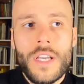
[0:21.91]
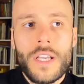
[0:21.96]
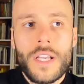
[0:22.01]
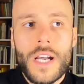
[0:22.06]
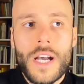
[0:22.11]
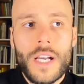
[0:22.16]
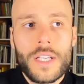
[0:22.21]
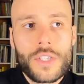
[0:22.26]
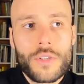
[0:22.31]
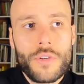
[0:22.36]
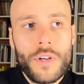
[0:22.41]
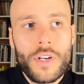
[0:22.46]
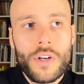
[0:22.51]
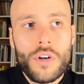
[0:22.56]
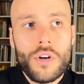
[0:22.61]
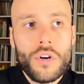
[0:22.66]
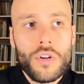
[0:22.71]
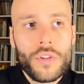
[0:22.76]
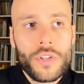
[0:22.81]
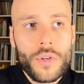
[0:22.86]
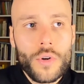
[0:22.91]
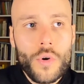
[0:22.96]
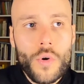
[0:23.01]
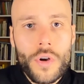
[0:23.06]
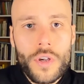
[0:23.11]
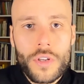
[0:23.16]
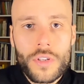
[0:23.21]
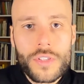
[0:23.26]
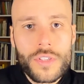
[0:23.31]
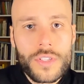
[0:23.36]
consecrate all the
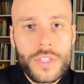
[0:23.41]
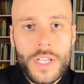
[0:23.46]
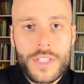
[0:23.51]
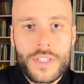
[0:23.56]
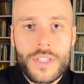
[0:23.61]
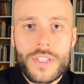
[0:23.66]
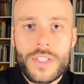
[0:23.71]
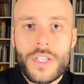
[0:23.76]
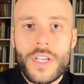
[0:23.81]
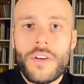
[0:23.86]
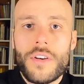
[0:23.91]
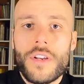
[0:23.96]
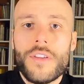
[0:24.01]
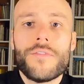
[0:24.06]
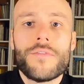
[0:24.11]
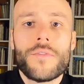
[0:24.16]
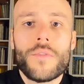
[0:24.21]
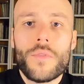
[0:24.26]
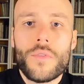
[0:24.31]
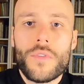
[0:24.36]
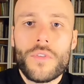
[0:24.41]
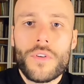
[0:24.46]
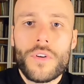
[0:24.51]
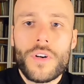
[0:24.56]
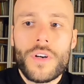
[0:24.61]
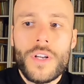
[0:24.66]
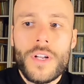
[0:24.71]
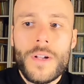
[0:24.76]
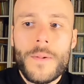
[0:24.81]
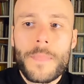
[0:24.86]
oils necessary for